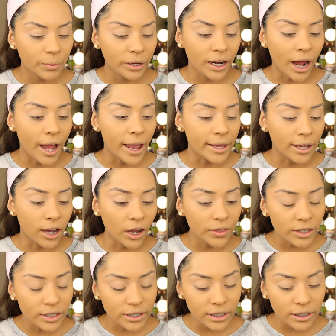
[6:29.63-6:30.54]
But I
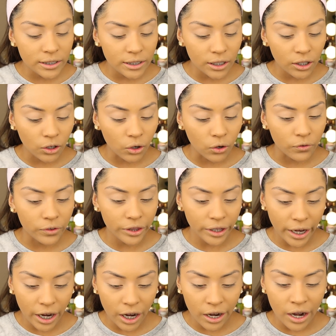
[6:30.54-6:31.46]
got this concealer over
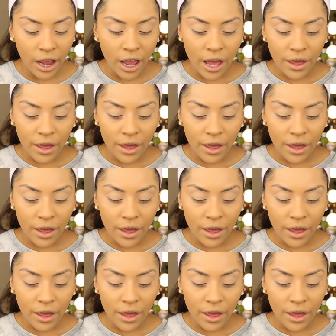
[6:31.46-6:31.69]
there.